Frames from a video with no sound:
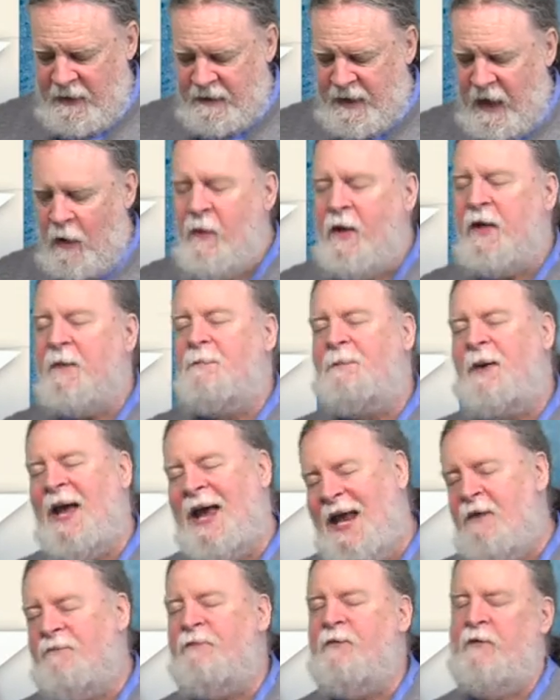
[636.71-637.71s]
they want to
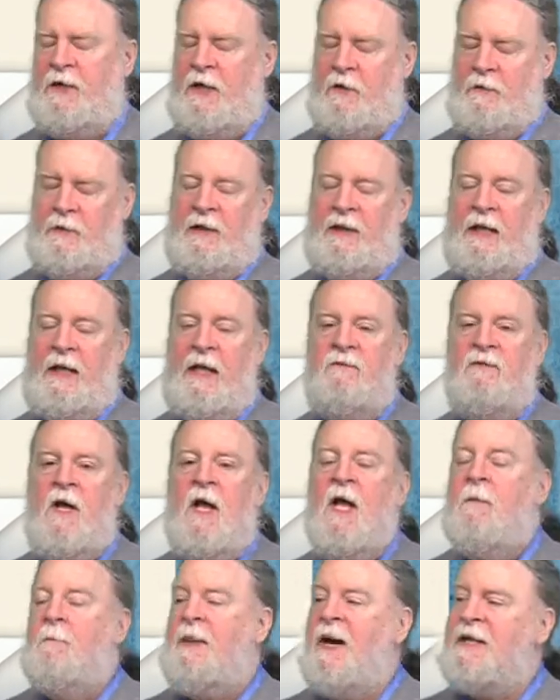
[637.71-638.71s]
pay for their
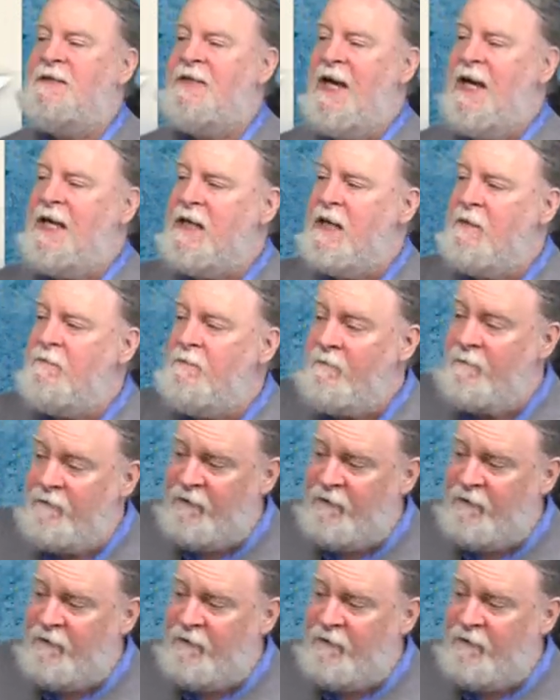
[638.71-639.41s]
relief by taking,